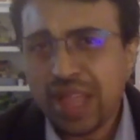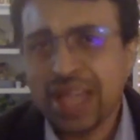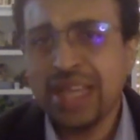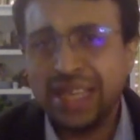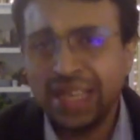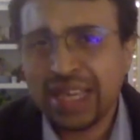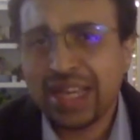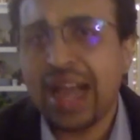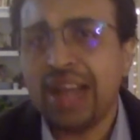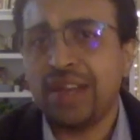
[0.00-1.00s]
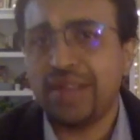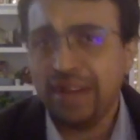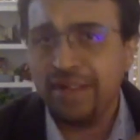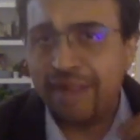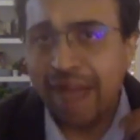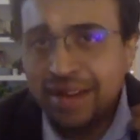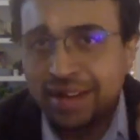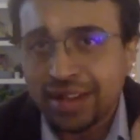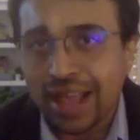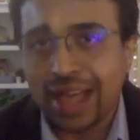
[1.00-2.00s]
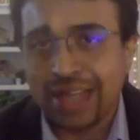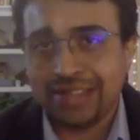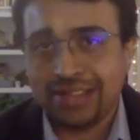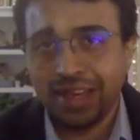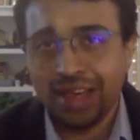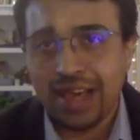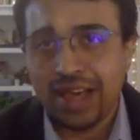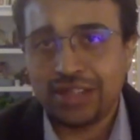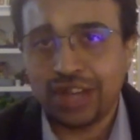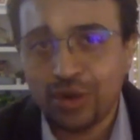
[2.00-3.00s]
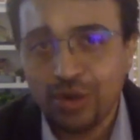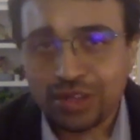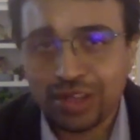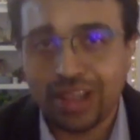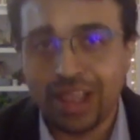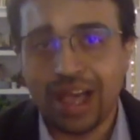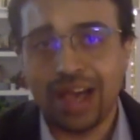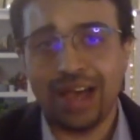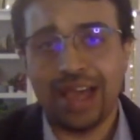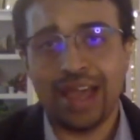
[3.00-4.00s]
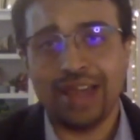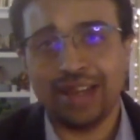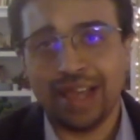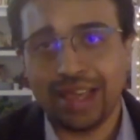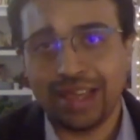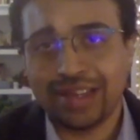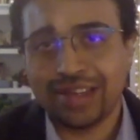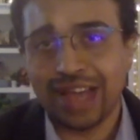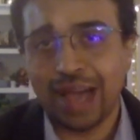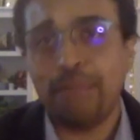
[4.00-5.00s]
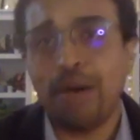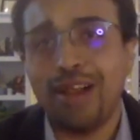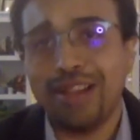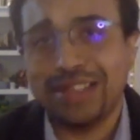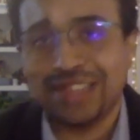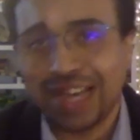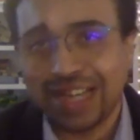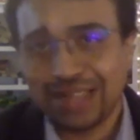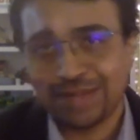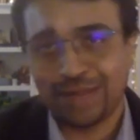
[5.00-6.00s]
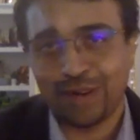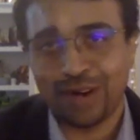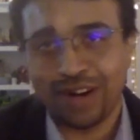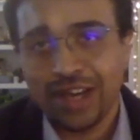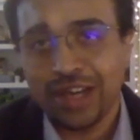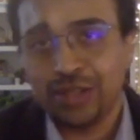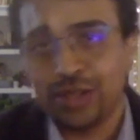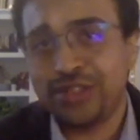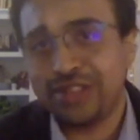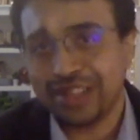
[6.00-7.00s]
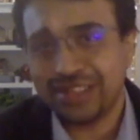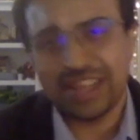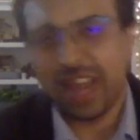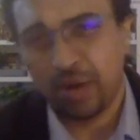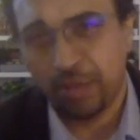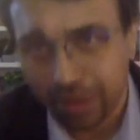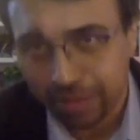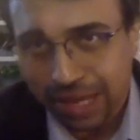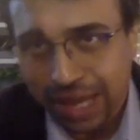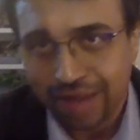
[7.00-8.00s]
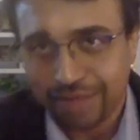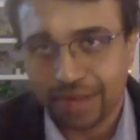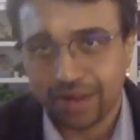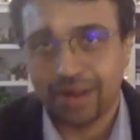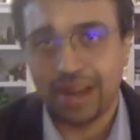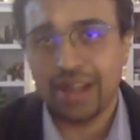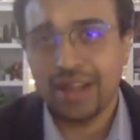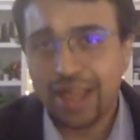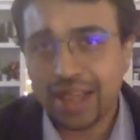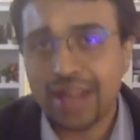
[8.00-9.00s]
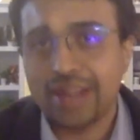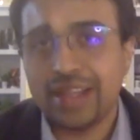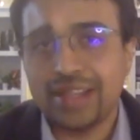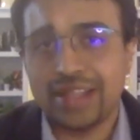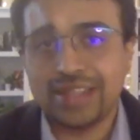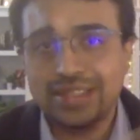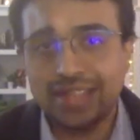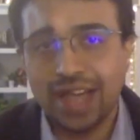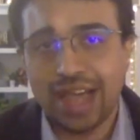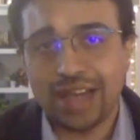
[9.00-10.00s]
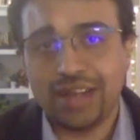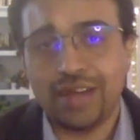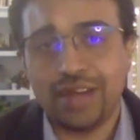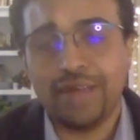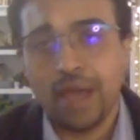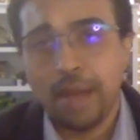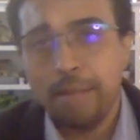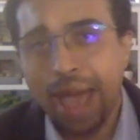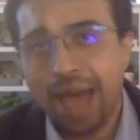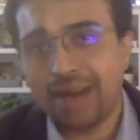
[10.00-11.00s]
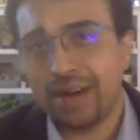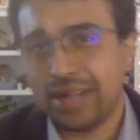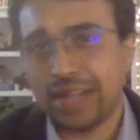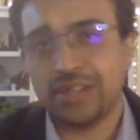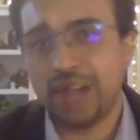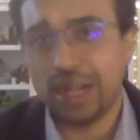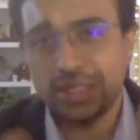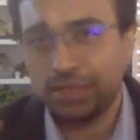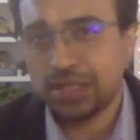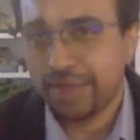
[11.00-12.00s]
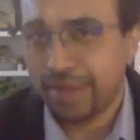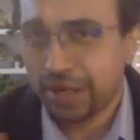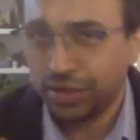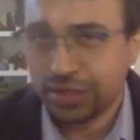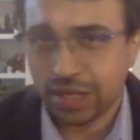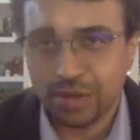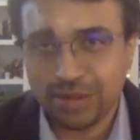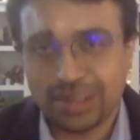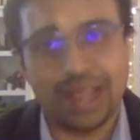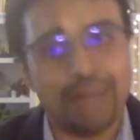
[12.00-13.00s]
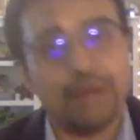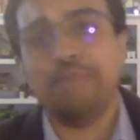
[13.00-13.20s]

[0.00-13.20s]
he, he kind of infantilized Shakuntala and like Apologize for Dushyant's terrible behavior. And yeah. this is the kind of pattern that's not specific to Shakuntala, but